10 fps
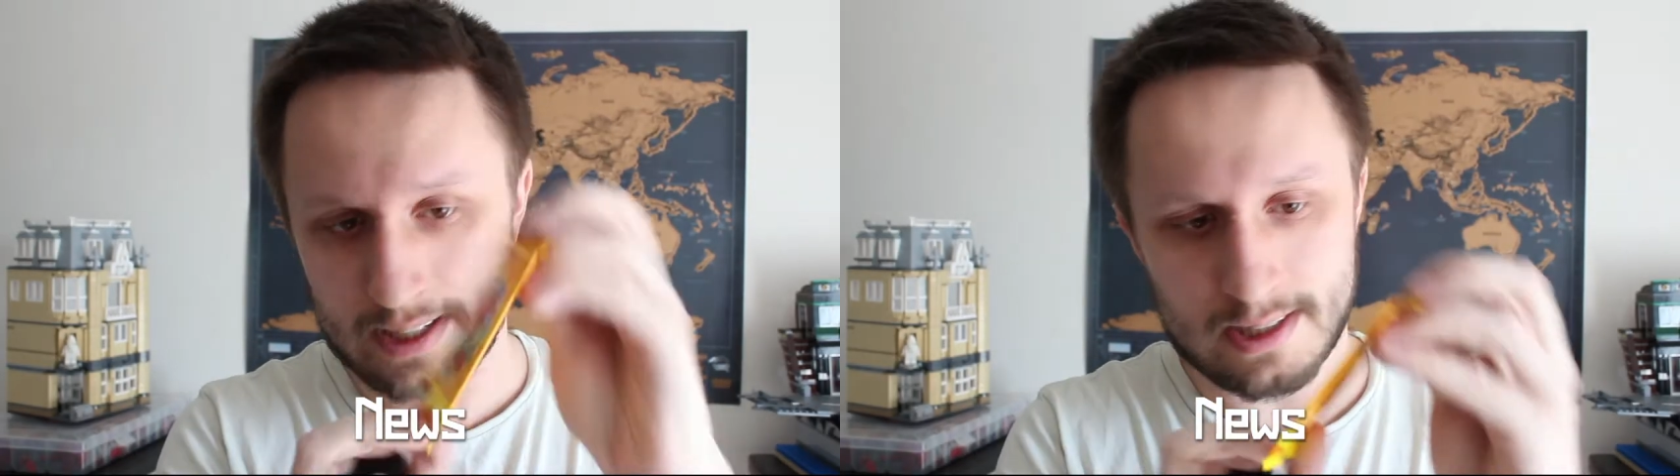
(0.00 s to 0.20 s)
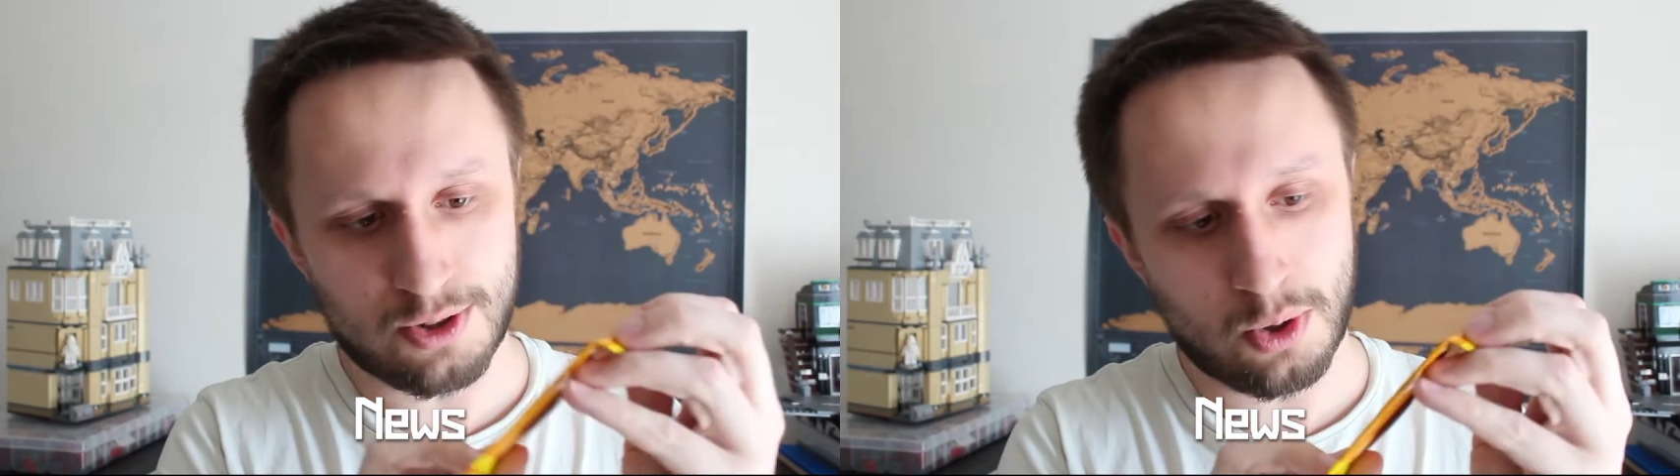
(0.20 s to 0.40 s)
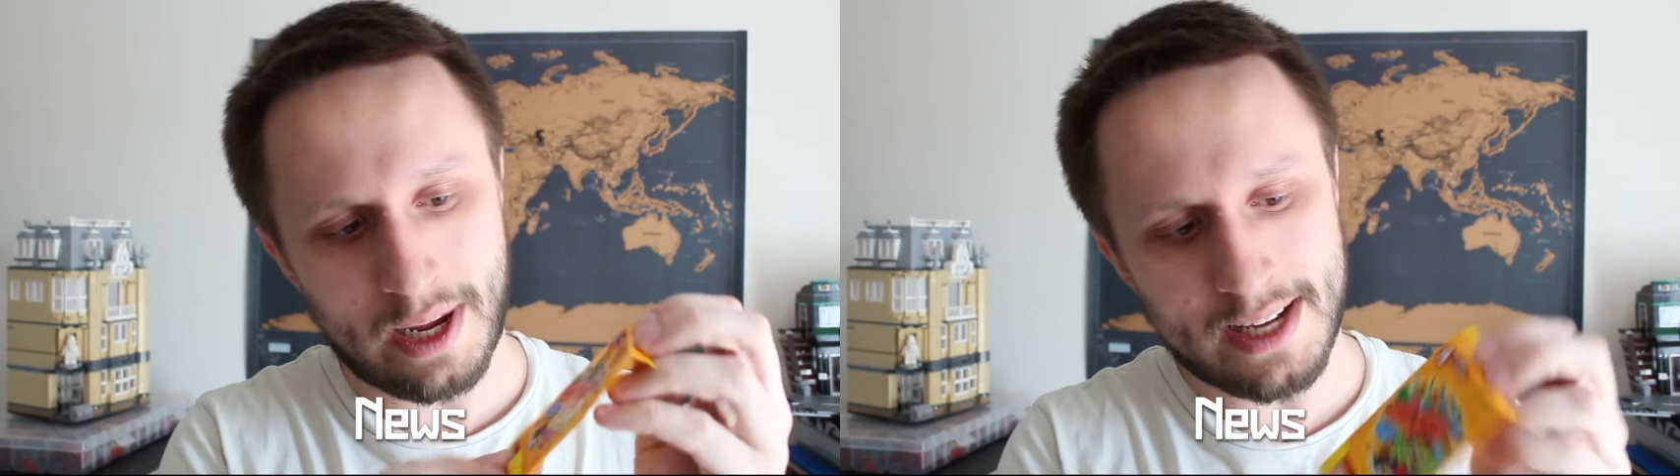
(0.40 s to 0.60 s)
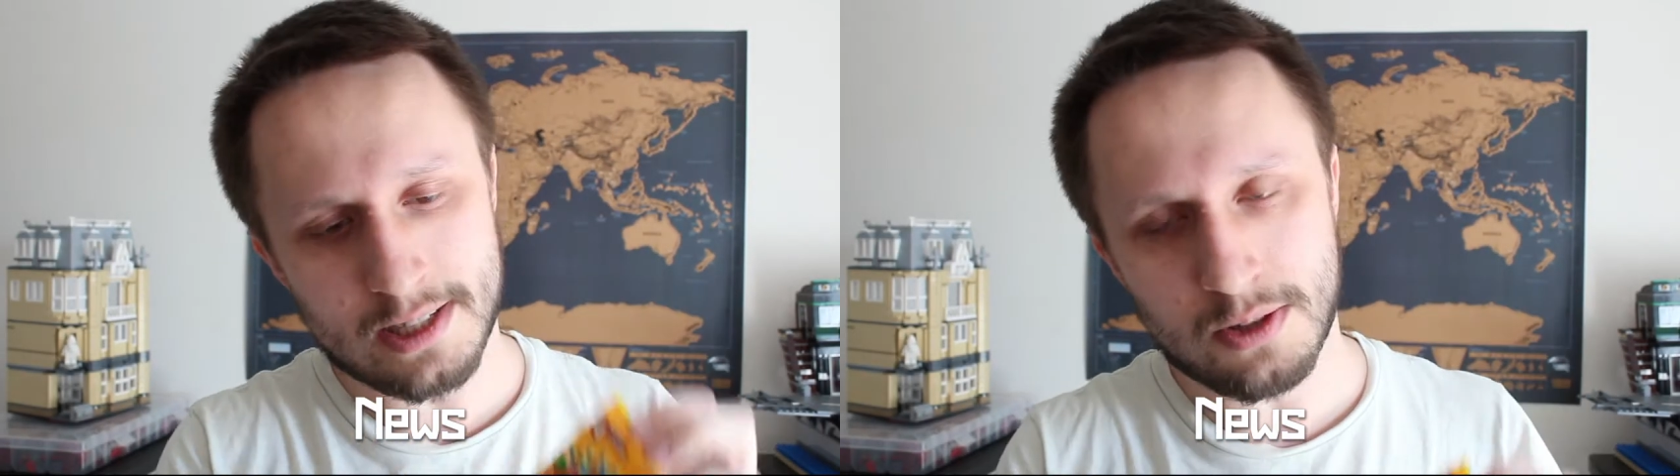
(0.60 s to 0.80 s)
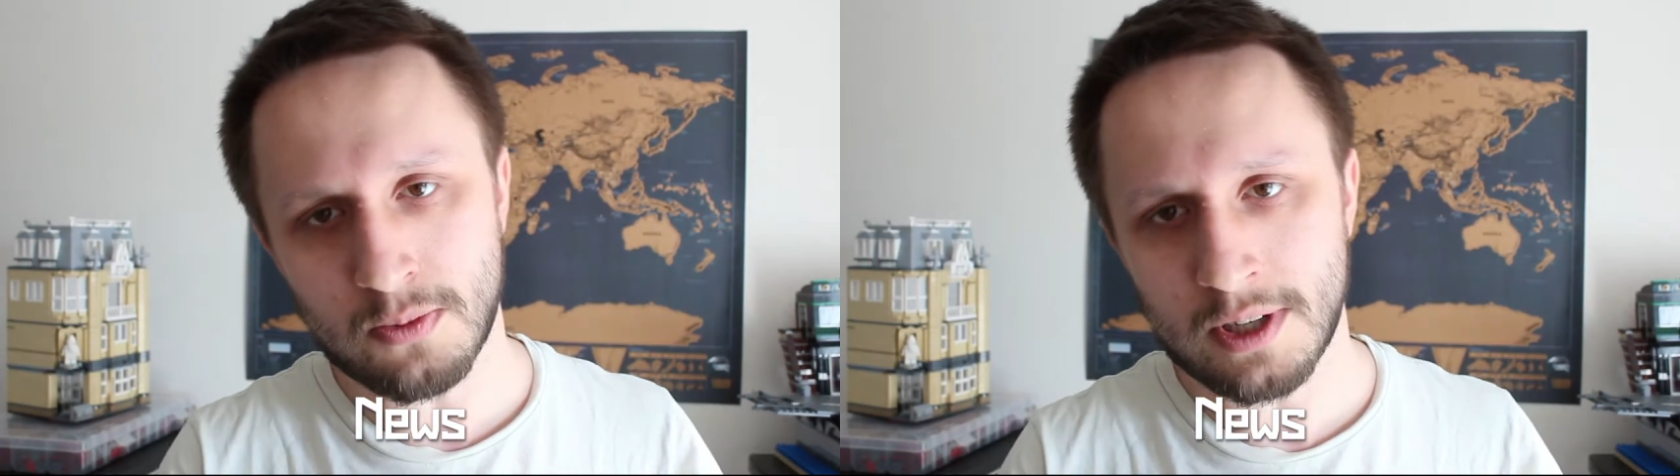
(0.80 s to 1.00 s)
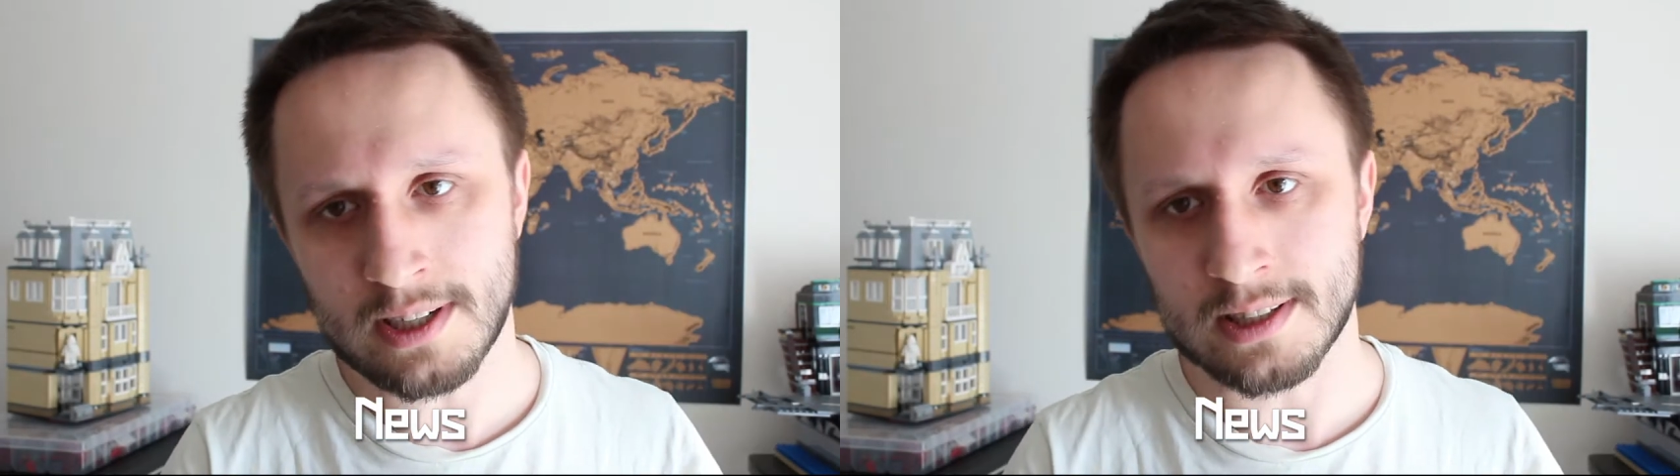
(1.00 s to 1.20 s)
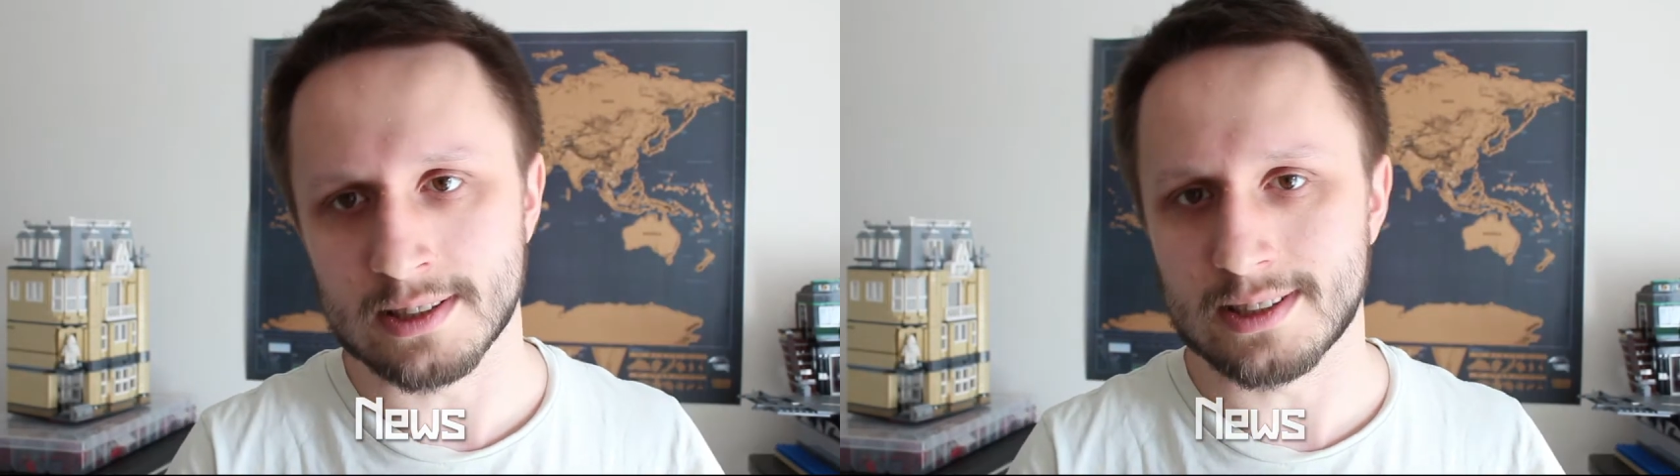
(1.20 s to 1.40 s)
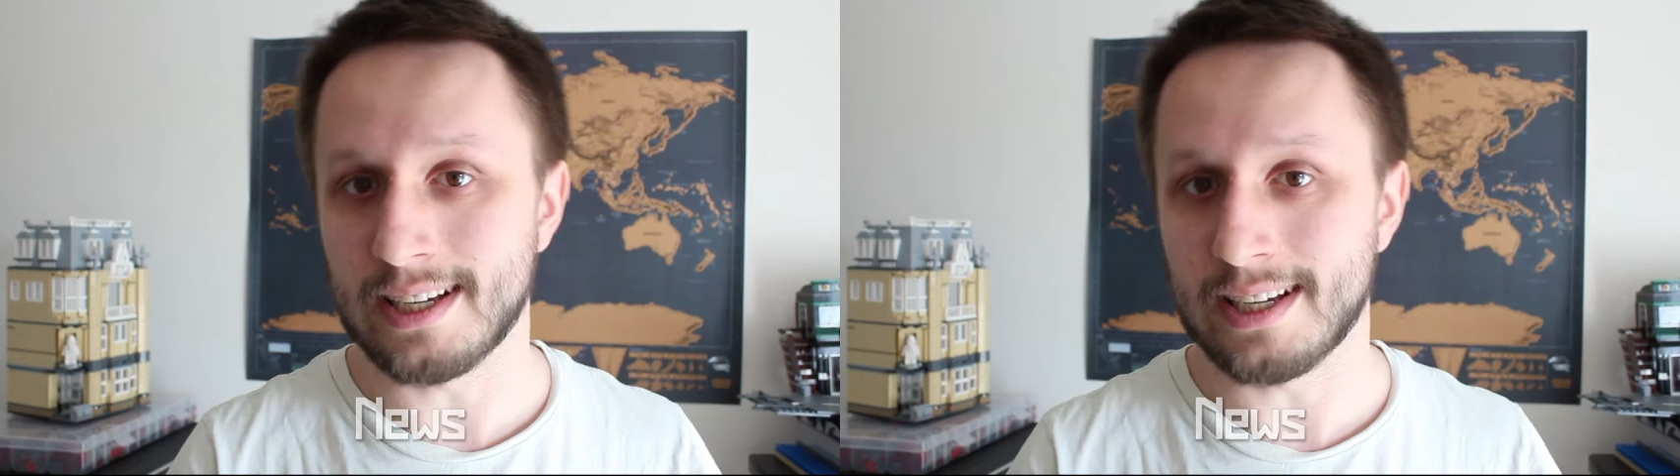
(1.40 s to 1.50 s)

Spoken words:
It's Create the World.